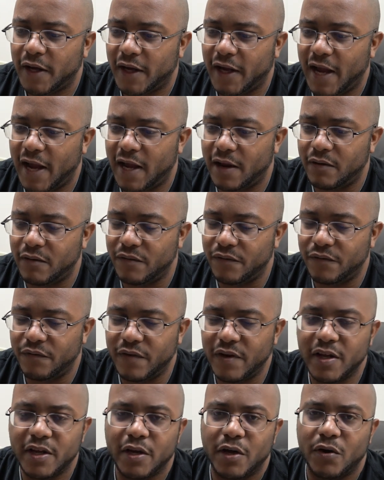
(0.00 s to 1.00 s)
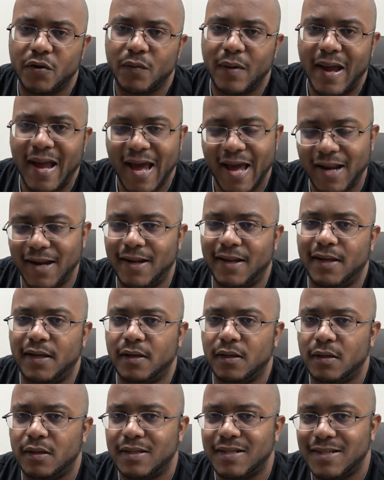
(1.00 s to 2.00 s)
and video
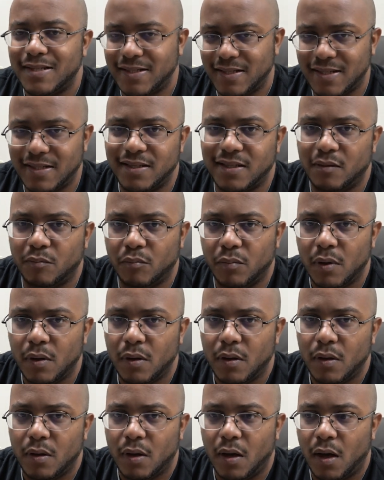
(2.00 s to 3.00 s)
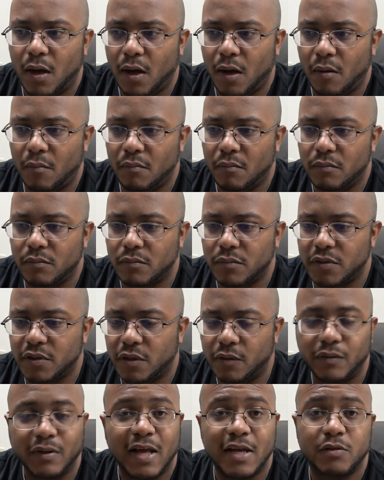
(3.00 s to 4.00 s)
editing system. Um,
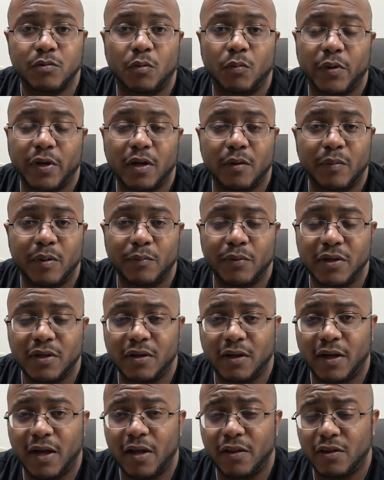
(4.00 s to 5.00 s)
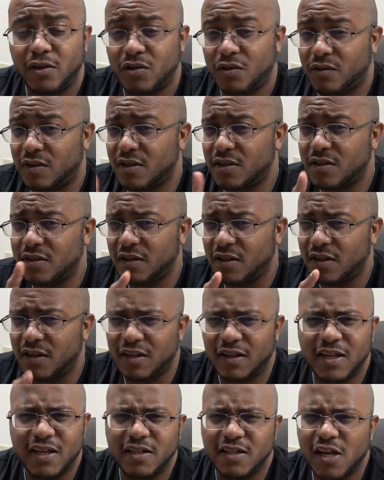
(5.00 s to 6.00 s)
so that's what we're going to be putting together. So this
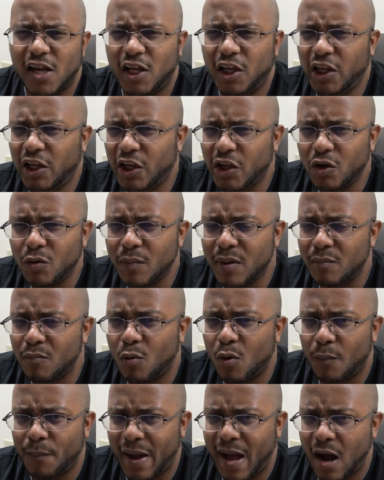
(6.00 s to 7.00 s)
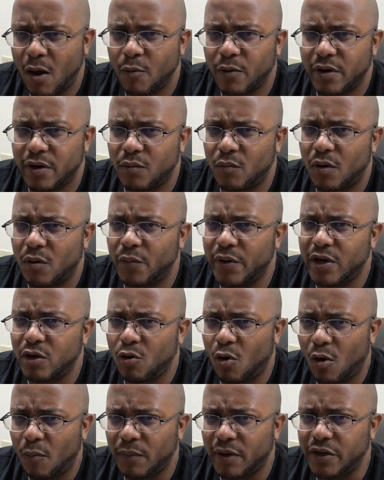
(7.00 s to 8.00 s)
needs a little bit more power than what we
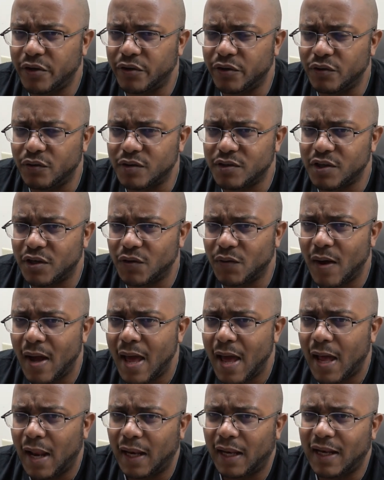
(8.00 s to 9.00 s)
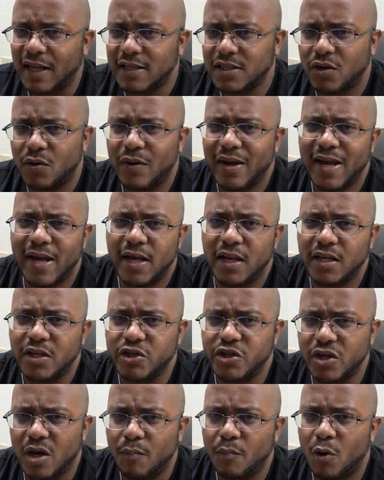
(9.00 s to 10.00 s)
normally do. So let's go ahead and
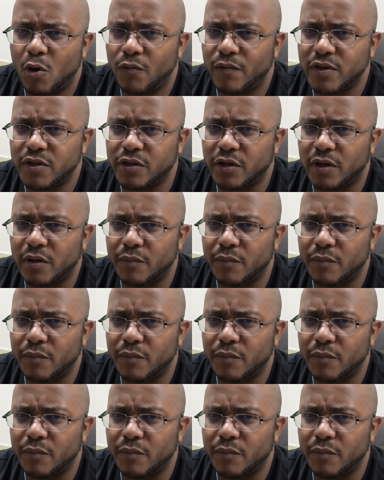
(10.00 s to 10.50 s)
jump over to the